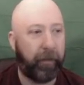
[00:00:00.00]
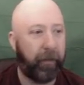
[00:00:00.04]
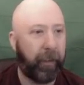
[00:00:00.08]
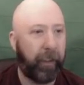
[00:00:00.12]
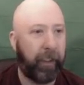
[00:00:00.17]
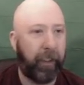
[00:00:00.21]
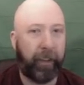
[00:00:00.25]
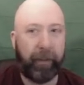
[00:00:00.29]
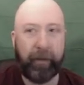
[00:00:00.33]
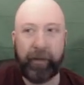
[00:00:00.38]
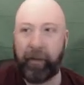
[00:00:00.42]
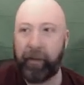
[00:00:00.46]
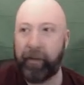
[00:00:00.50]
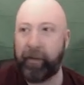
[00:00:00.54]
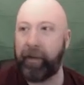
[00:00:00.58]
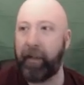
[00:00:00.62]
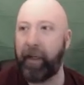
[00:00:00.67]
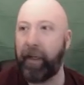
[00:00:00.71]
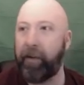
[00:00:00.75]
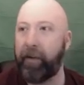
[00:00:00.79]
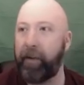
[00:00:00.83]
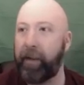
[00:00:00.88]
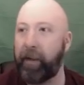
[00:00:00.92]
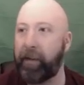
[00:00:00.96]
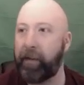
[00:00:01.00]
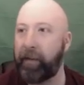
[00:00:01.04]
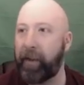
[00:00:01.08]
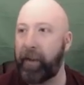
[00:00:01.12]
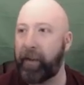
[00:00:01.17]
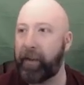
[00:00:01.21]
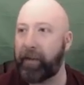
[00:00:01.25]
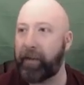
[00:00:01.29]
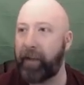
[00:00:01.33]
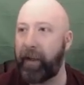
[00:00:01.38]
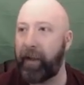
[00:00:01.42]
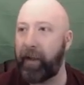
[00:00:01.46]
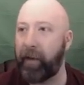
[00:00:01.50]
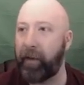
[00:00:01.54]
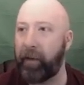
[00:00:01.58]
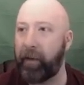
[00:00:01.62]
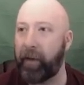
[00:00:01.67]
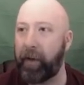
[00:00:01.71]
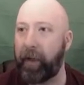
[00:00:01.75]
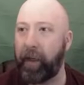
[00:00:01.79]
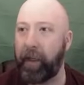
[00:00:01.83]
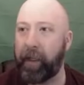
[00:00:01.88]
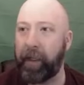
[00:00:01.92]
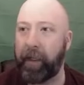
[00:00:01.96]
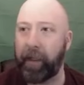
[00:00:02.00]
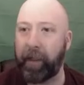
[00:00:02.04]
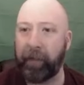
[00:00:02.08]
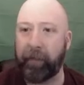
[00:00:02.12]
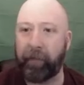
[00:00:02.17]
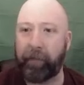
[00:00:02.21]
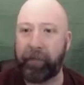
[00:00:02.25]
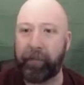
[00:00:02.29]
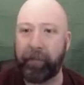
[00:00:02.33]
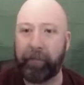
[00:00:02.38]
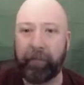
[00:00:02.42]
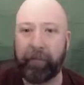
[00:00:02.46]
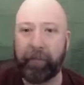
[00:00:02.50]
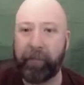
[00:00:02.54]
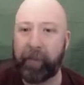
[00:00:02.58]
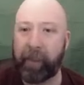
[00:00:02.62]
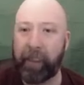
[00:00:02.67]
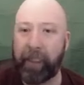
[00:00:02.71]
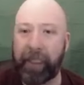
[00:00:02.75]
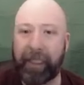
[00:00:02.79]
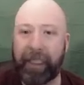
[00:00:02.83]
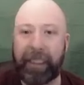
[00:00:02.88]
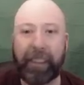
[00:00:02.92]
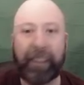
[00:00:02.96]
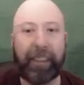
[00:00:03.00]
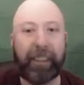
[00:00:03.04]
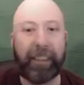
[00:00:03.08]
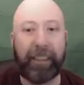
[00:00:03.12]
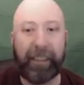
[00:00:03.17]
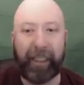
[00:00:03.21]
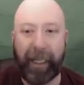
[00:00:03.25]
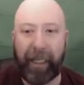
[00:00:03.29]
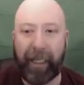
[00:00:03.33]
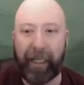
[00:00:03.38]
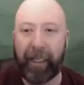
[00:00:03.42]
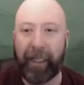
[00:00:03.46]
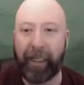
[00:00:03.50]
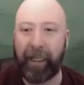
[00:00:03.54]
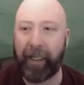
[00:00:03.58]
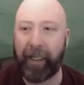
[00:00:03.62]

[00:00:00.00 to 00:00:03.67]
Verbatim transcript: And is there sound? There is not sound. God dang it, I